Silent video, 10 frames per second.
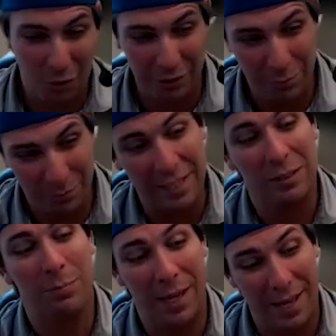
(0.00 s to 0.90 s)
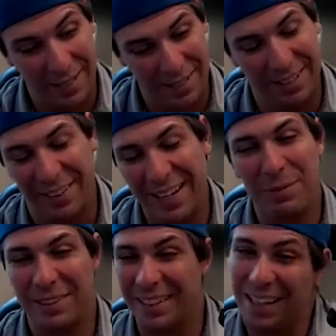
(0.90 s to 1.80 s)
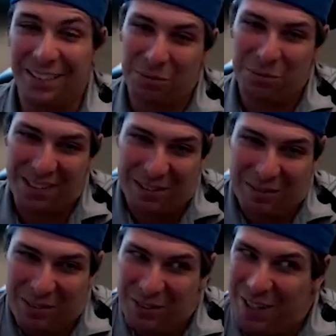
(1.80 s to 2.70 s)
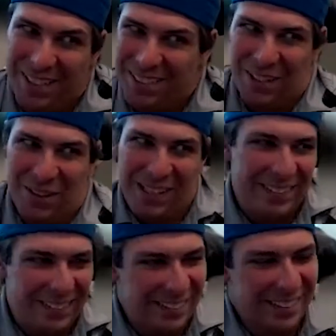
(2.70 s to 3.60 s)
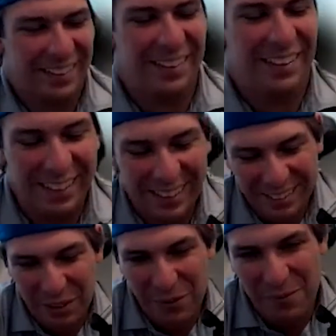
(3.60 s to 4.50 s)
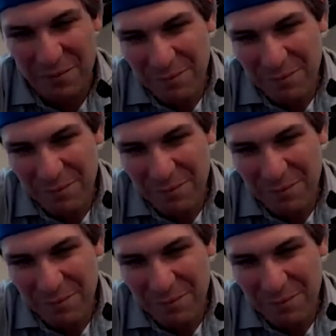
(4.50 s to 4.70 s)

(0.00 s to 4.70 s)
All you taste bad, right? But then that's subjective too. I don't know, man. It's just so